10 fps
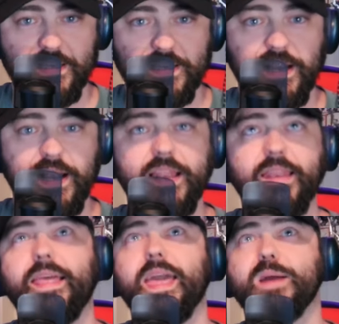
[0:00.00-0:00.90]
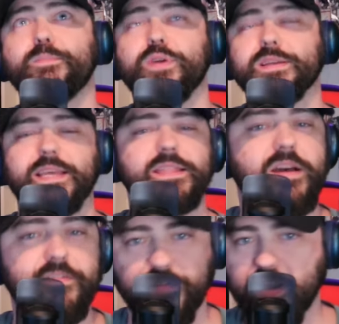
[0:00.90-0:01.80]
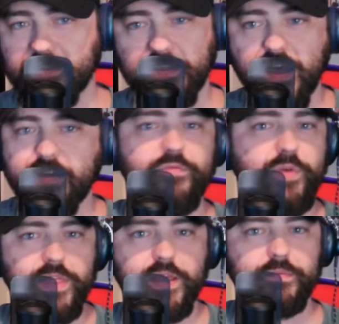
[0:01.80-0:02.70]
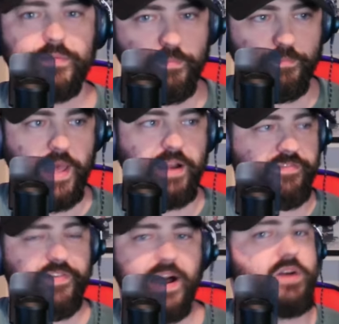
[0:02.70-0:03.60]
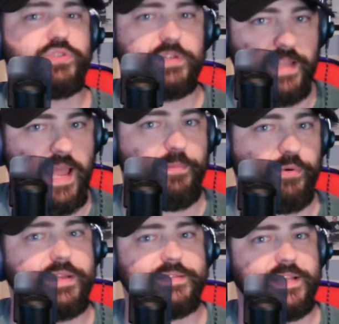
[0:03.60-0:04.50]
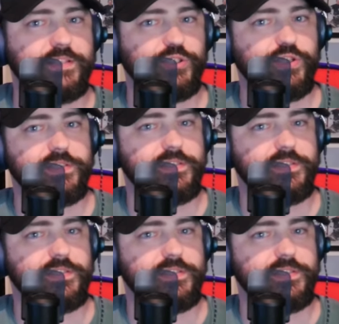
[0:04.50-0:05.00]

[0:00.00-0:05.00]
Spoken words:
I love when the pedophiles are glamorous. It's just